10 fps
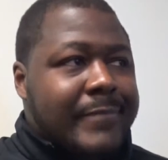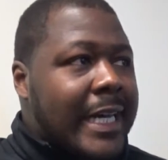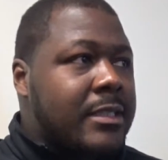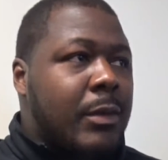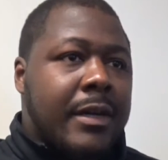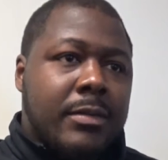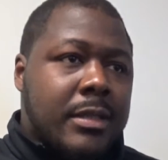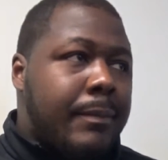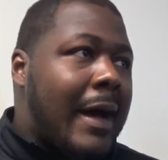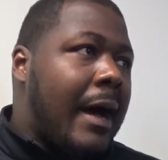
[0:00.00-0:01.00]
that's what it
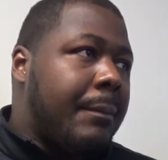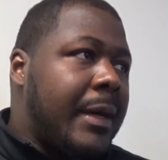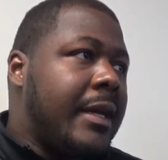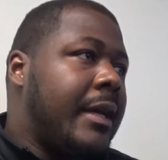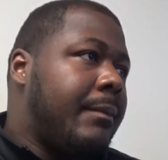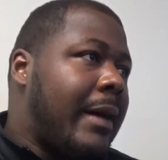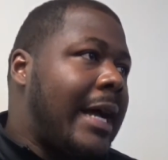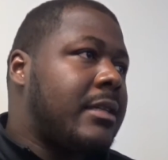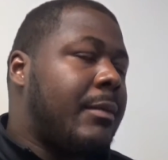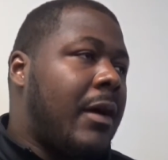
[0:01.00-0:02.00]
was about, me getting
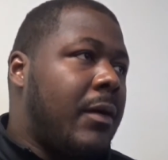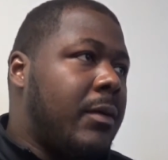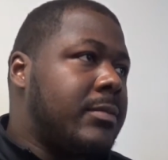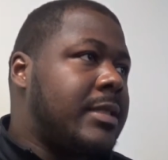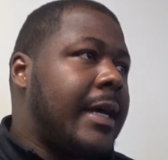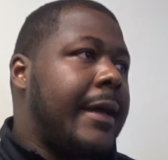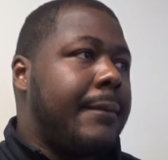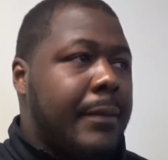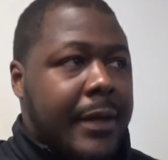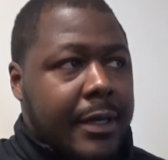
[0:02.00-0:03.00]
back to my home
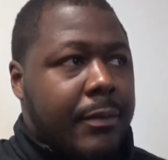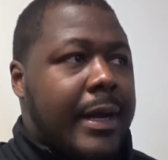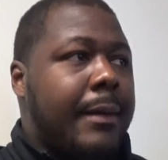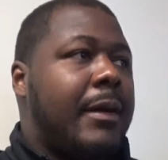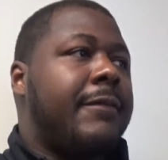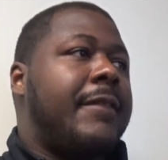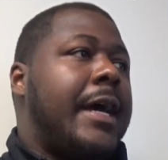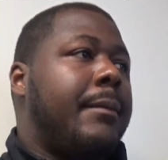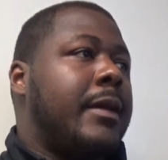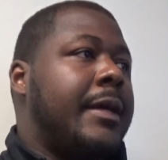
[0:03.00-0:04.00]
state, being around my
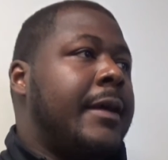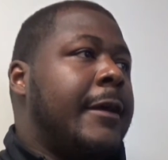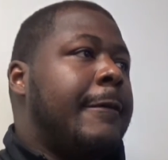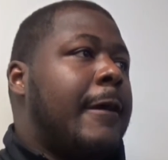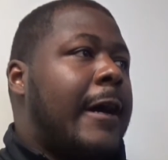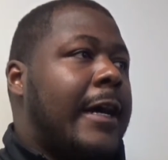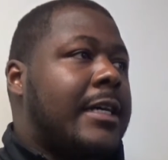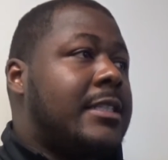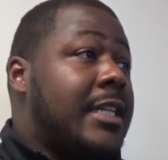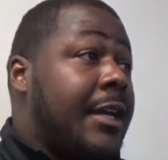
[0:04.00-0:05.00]
family,
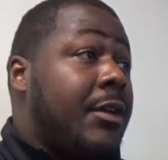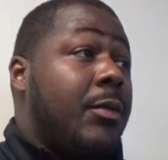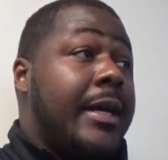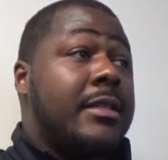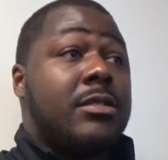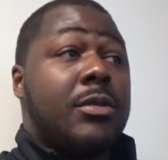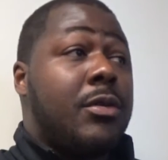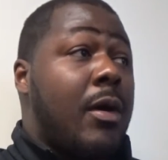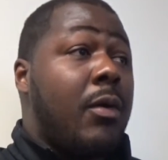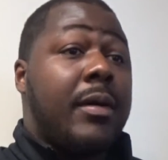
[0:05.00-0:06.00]
continuing to
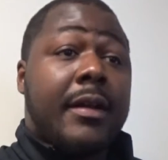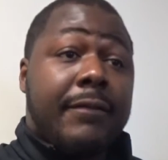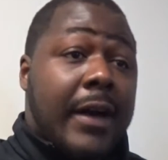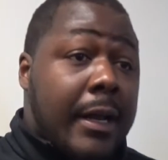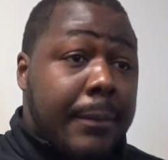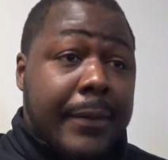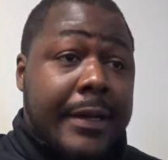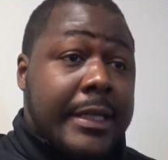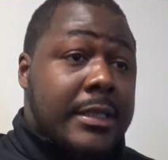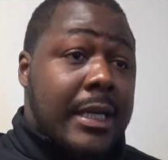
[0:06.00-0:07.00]
grow and develop
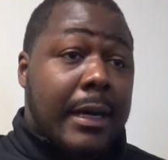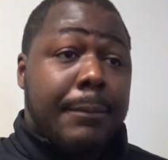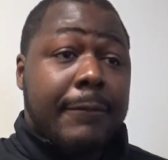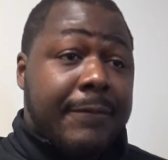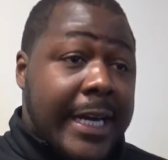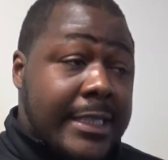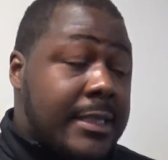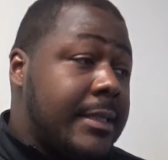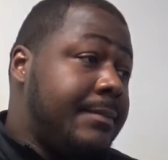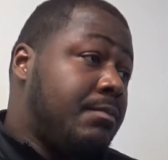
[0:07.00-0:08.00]
in this
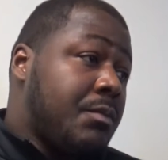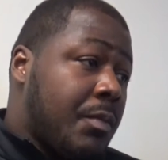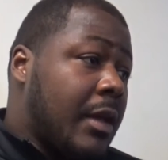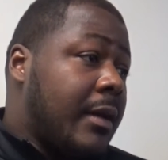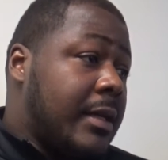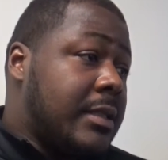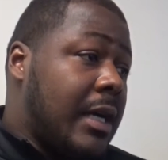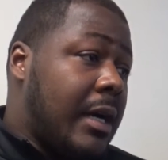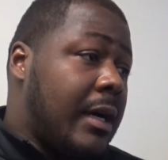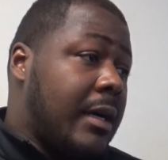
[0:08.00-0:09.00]
profession is
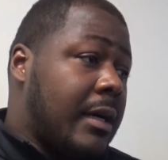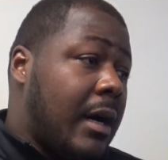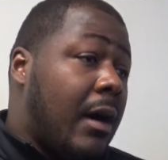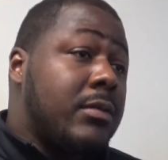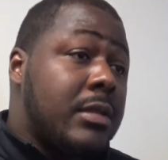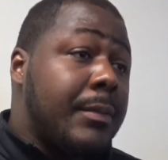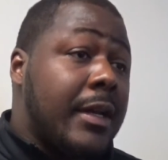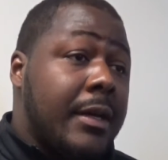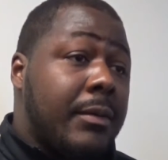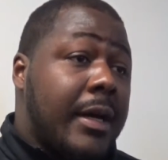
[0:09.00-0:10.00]

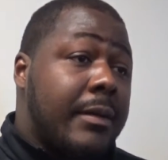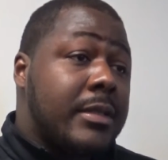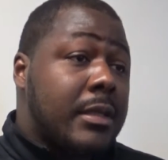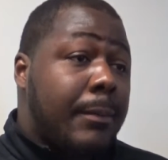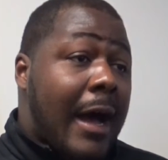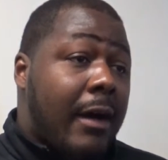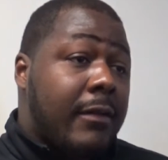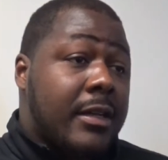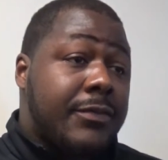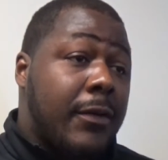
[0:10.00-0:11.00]
ultimately what it was
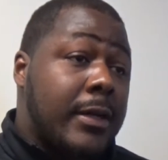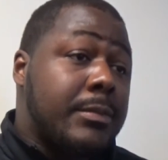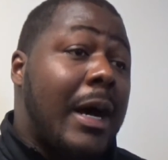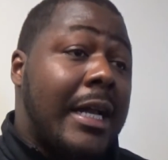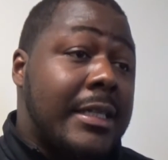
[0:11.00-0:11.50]
about as far as my